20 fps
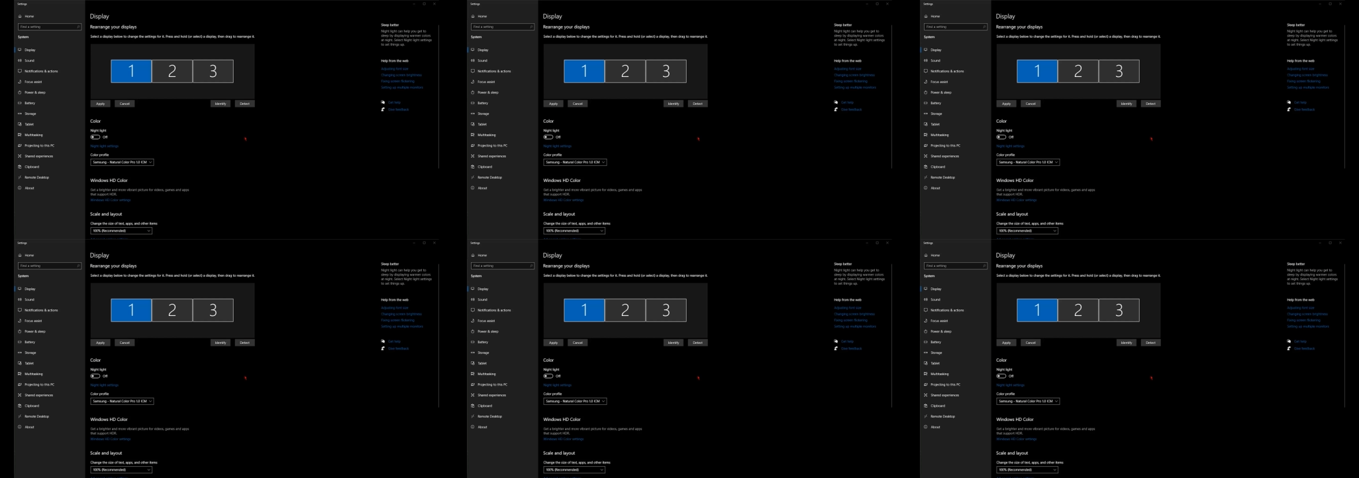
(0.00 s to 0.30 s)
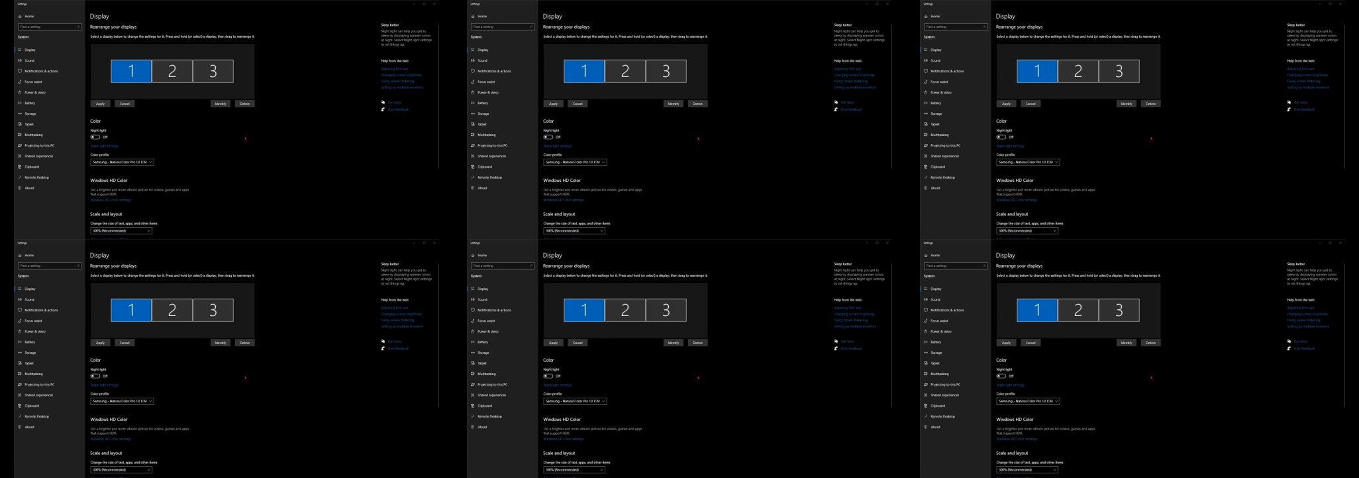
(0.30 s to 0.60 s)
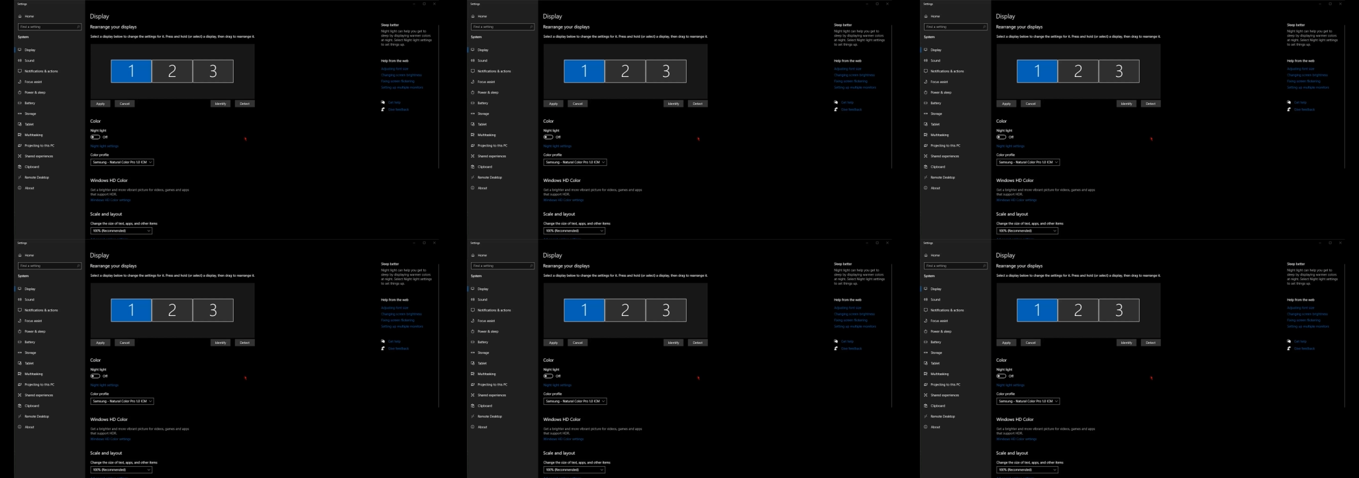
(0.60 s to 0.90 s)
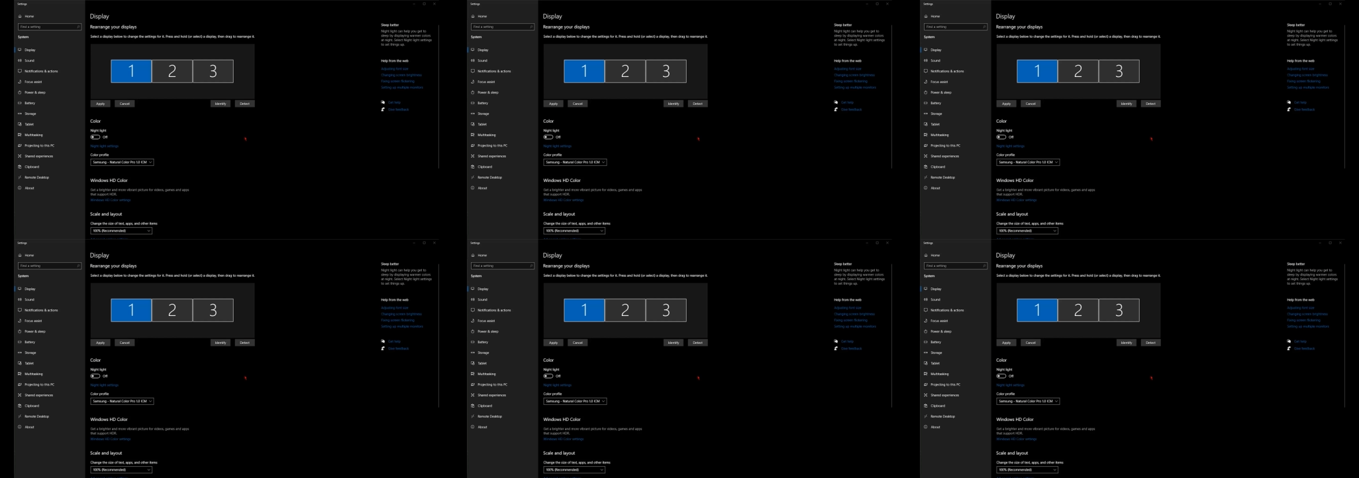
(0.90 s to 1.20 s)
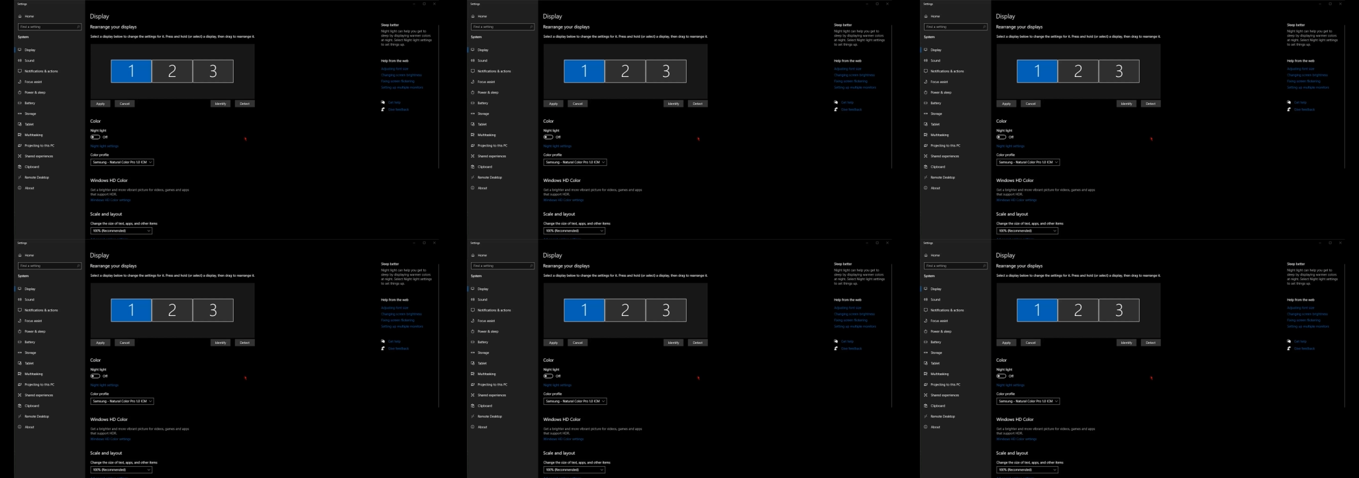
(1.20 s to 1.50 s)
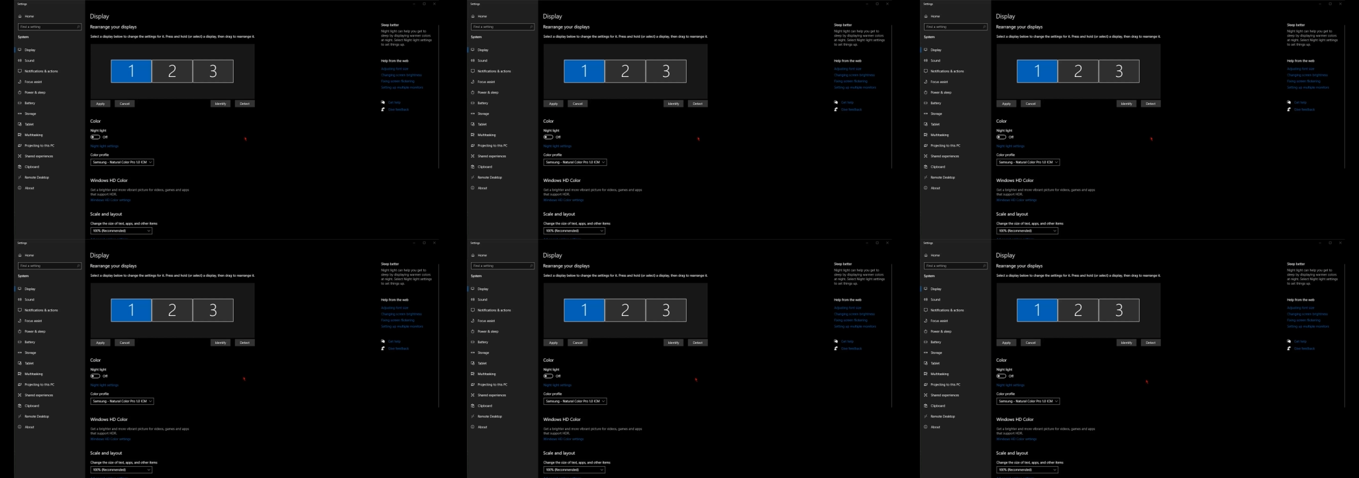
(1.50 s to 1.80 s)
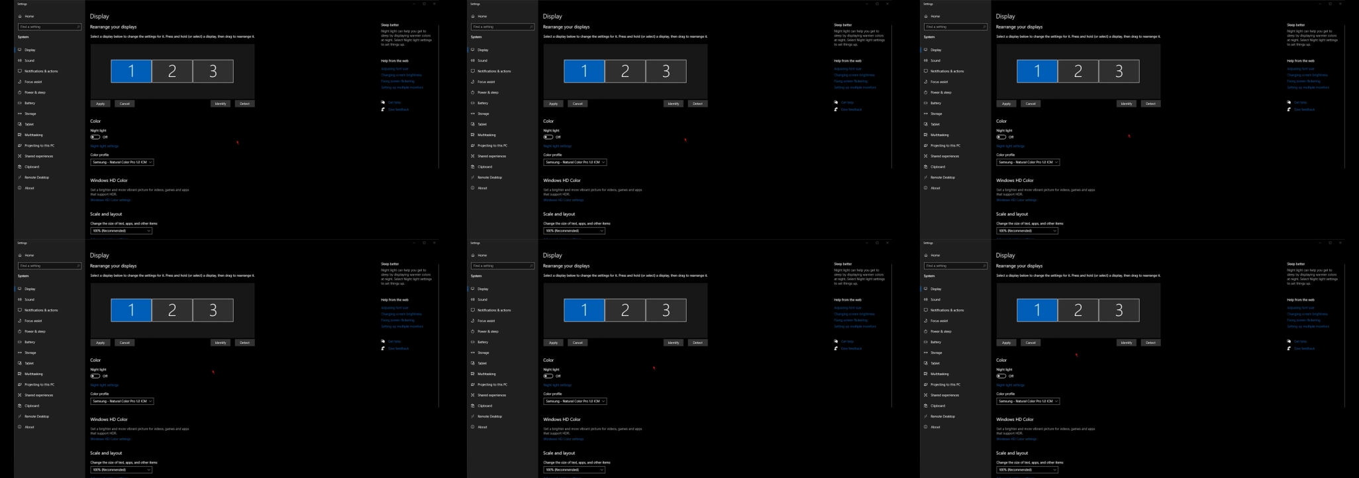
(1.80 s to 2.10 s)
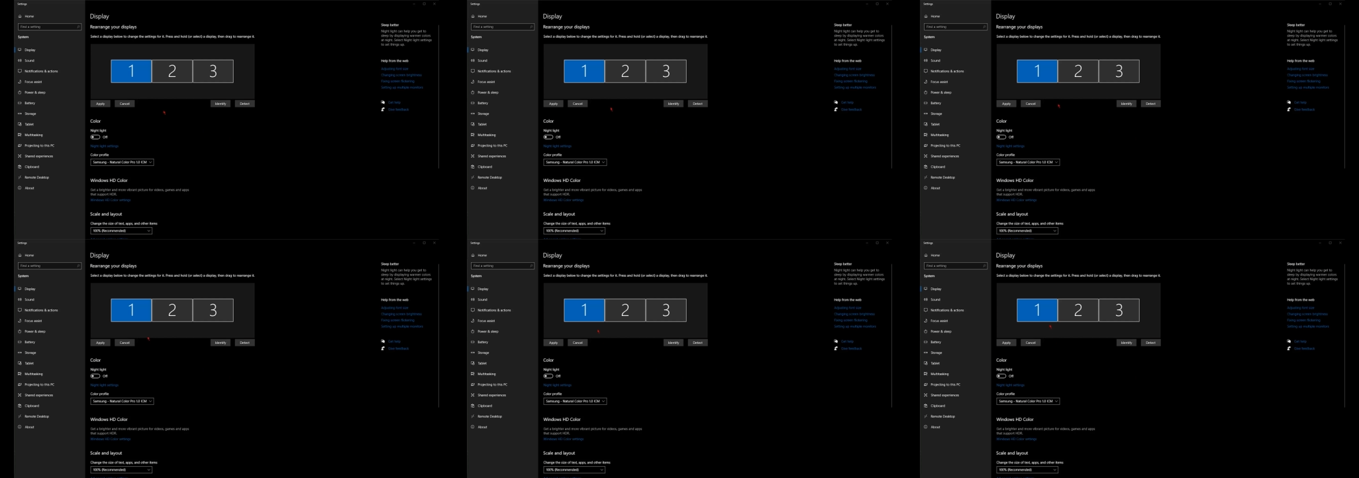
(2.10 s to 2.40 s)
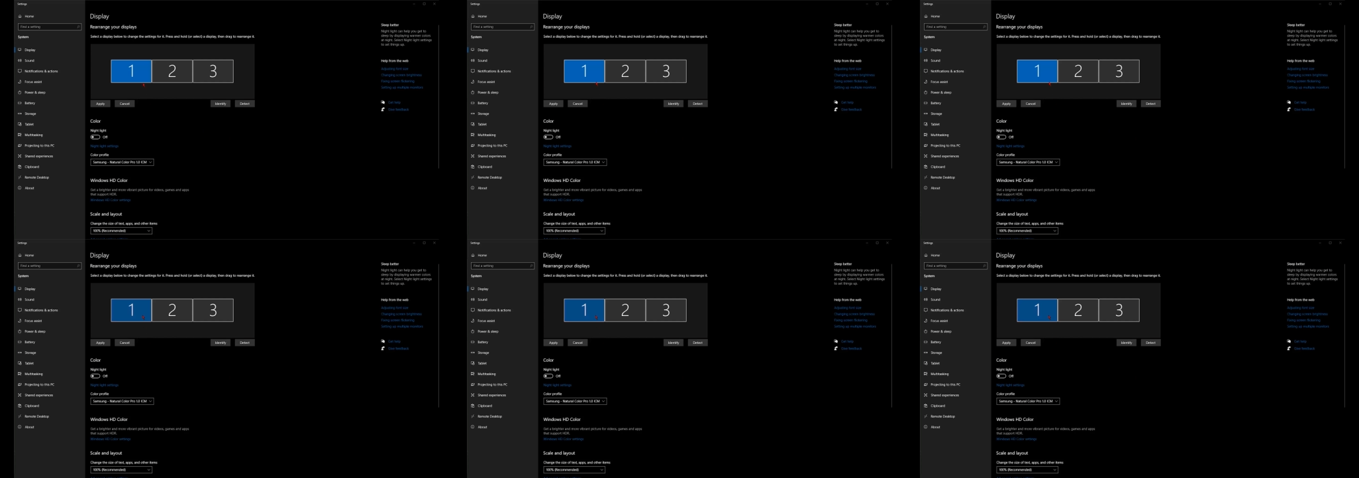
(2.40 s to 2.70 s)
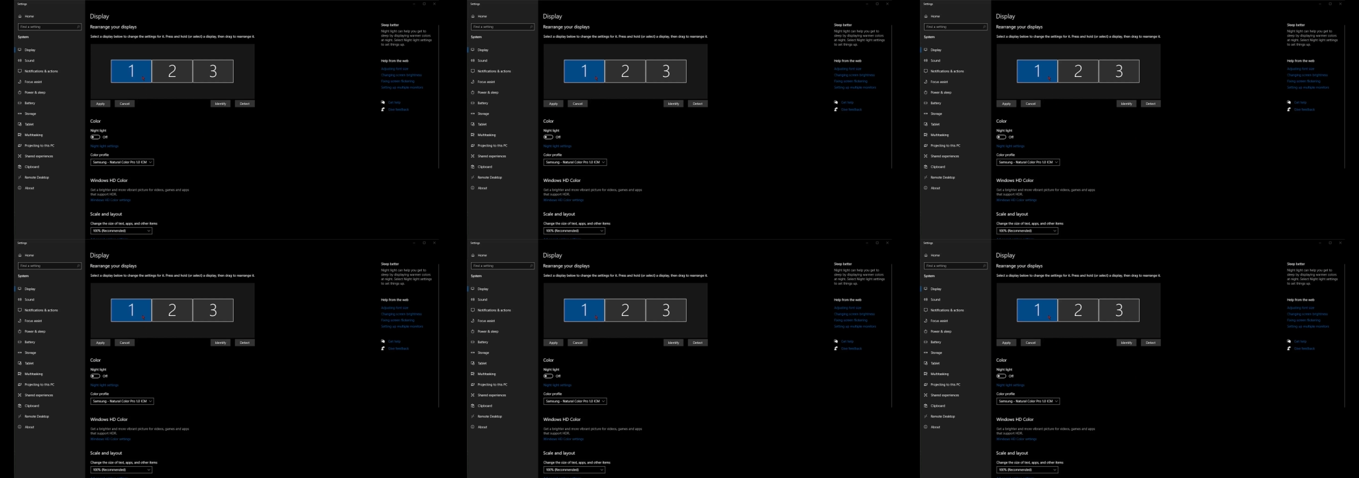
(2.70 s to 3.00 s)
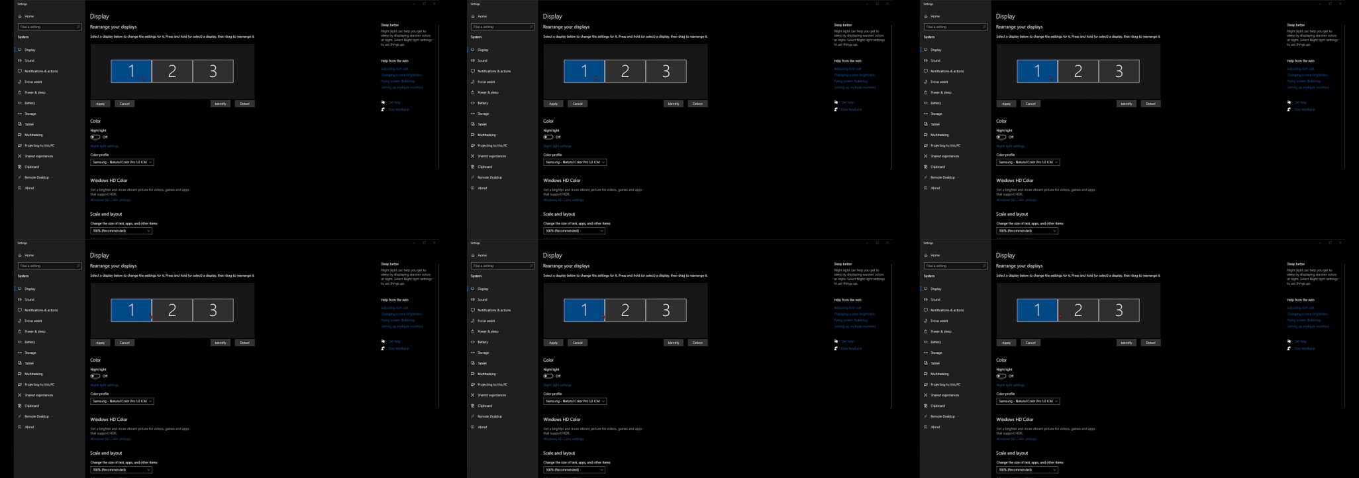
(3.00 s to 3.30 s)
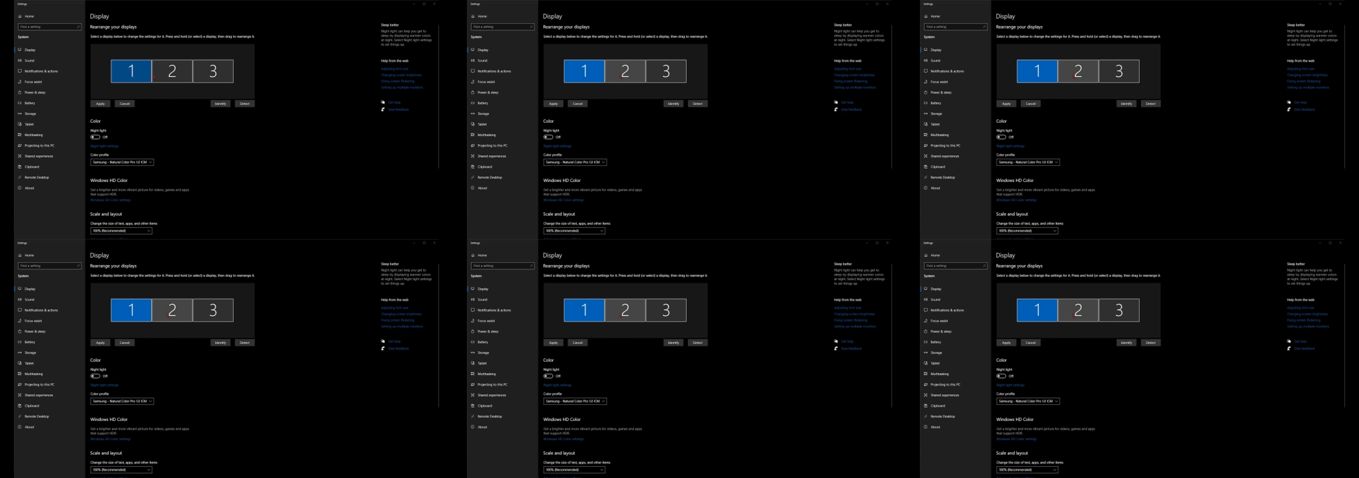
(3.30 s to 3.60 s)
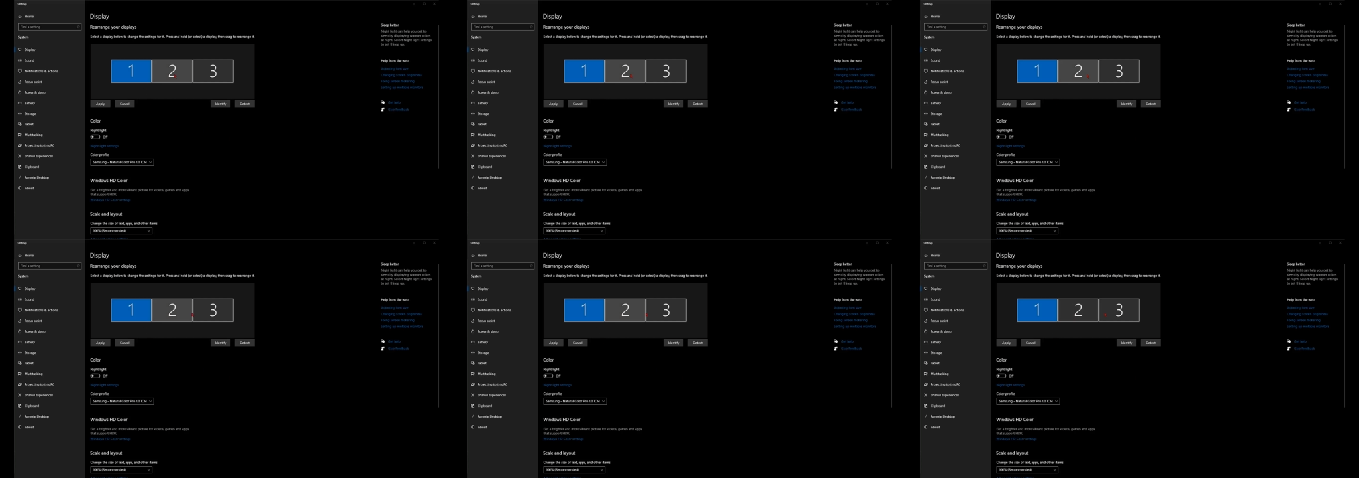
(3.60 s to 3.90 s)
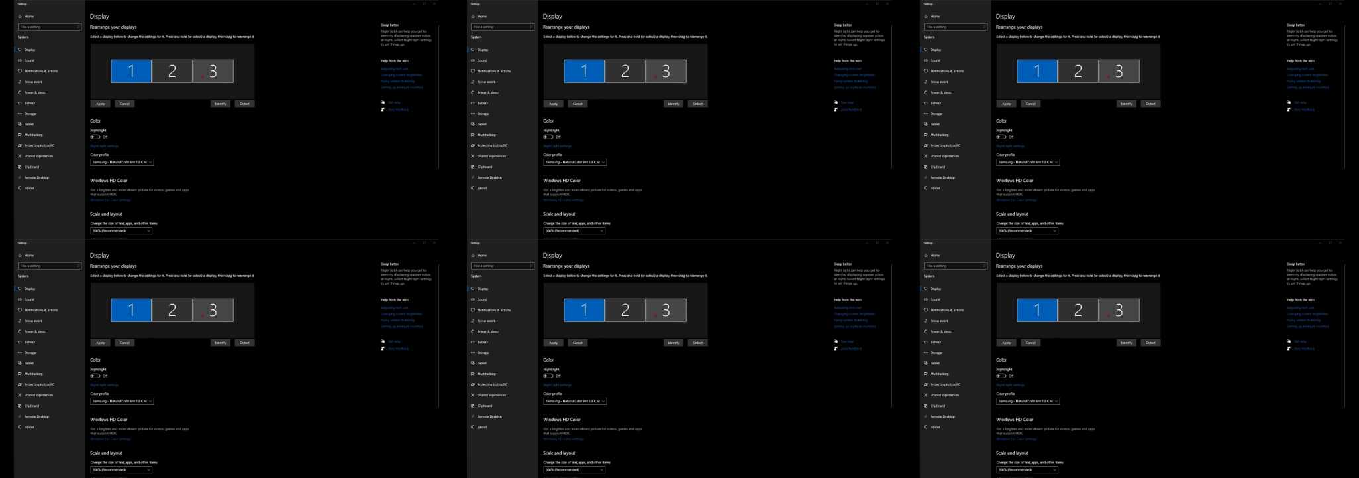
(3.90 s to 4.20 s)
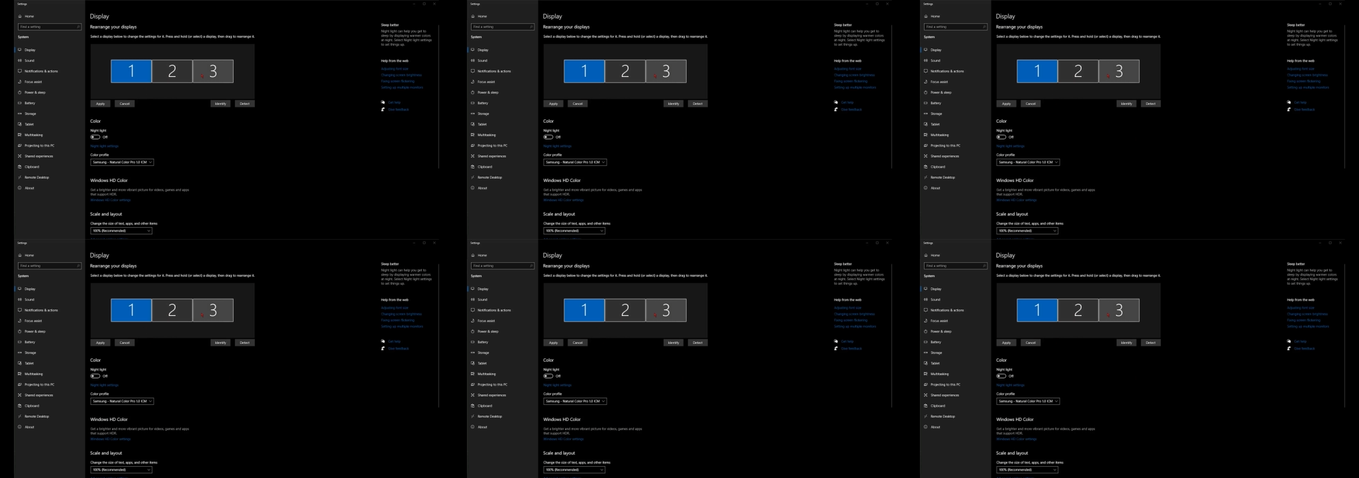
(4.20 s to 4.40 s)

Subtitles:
Nobody's mouth can be seen.